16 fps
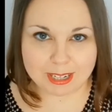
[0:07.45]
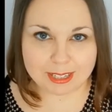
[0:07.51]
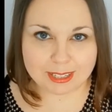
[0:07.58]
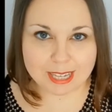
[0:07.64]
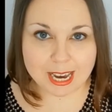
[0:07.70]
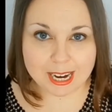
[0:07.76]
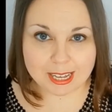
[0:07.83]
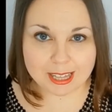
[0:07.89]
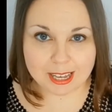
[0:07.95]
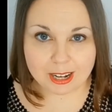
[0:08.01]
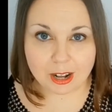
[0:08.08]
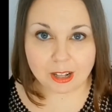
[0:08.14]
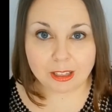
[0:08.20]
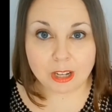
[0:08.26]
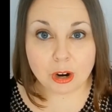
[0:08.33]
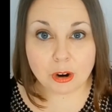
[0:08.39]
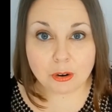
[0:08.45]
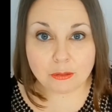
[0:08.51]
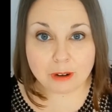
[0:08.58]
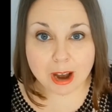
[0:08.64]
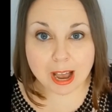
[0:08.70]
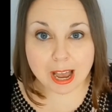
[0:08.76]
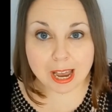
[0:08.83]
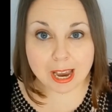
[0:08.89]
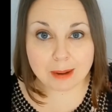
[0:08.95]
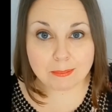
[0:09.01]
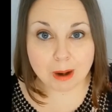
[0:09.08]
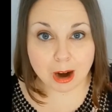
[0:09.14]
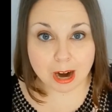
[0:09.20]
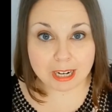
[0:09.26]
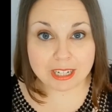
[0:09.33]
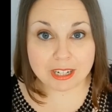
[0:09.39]
to say the hello rhyme.
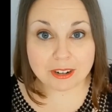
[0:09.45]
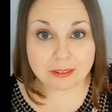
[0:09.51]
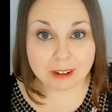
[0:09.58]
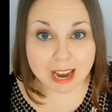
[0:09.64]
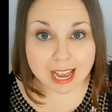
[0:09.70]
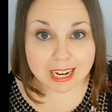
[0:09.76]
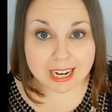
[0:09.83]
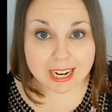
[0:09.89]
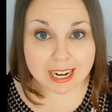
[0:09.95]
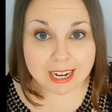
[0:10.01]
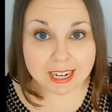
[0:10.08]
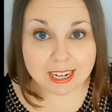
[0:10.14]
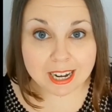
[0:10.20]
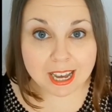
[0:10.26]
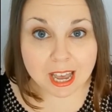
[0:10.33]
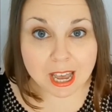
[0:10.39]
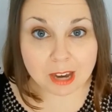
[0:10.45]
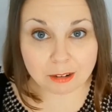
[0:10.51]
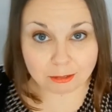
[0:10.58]
Are you ready?